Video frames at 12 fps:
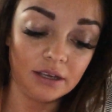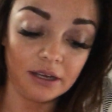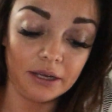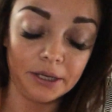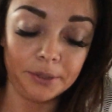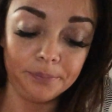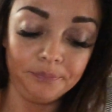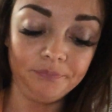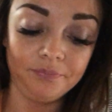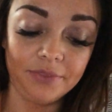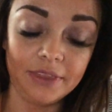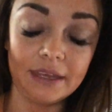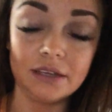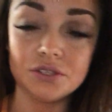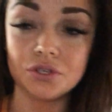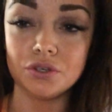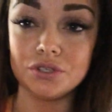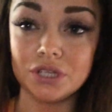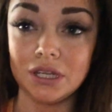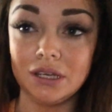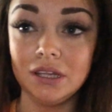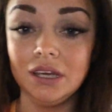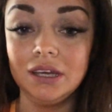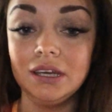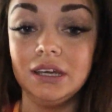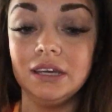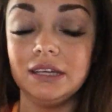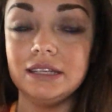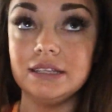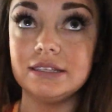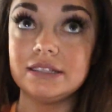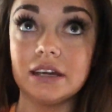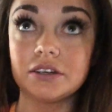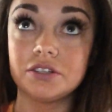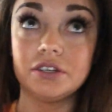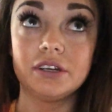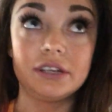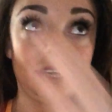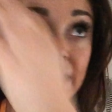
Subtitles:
a surgeon, Dr.